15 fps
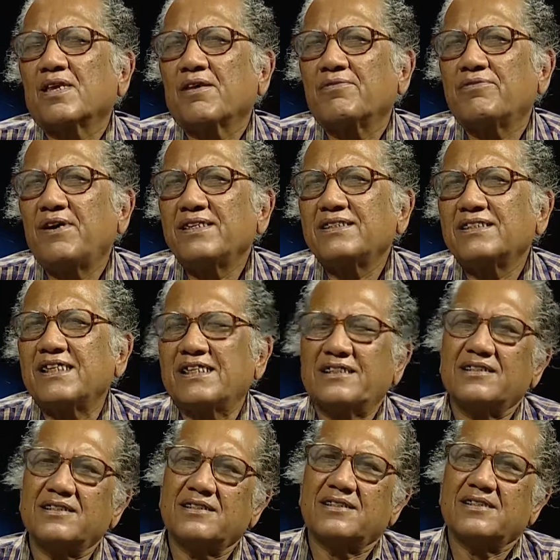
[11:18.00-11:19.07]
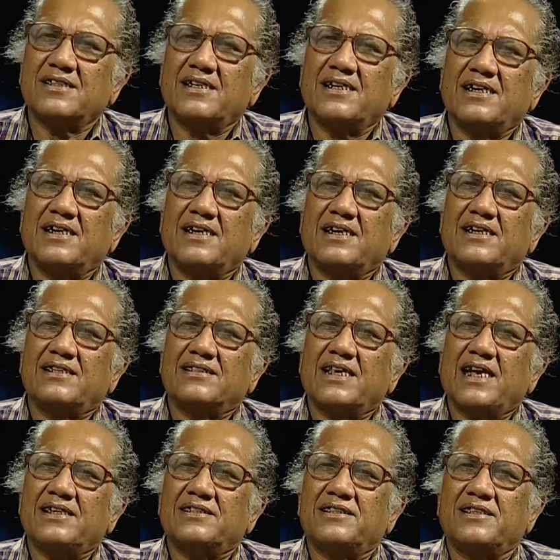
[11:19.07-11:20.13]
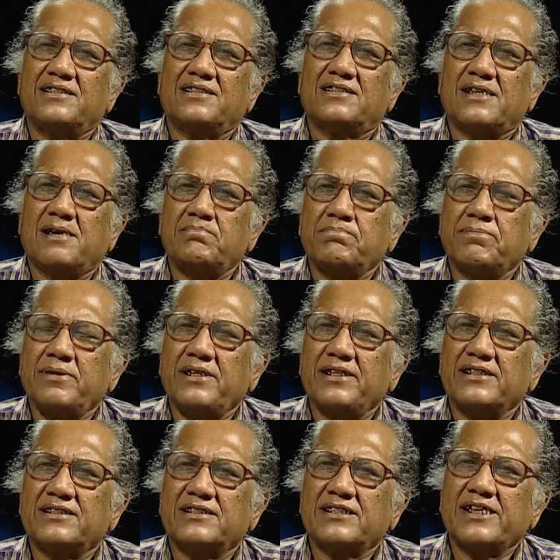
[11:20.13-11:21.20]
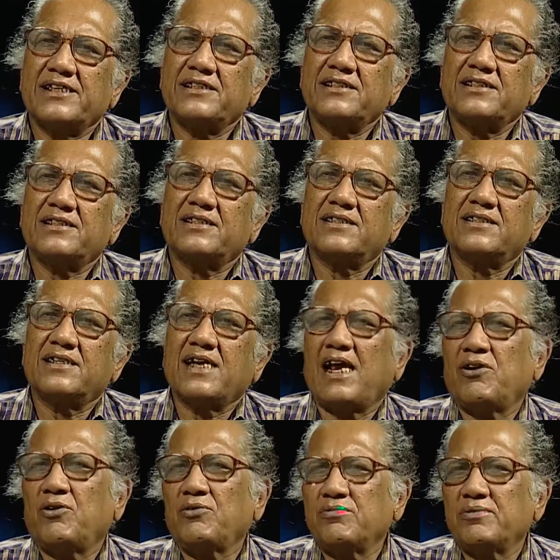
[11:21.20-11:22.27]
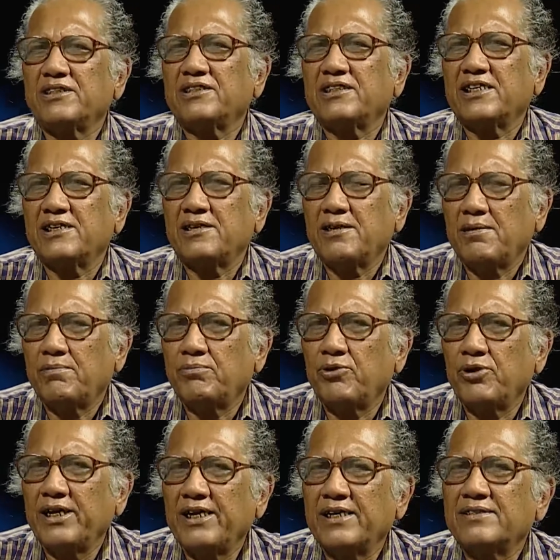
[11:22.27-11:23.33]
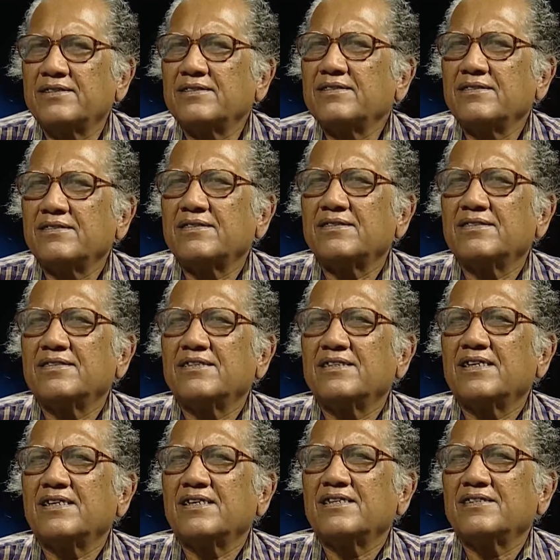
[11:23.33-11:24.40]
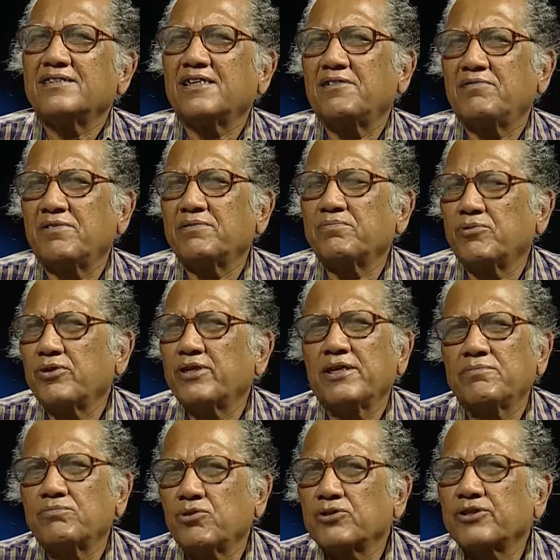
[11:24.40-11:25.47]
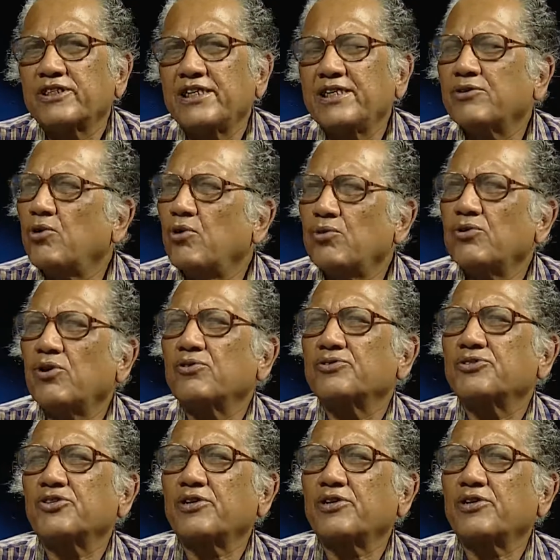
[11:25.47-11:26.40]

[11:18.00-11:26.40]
First is that this sample is sent along with the bullion, silver bullion mostly, gold also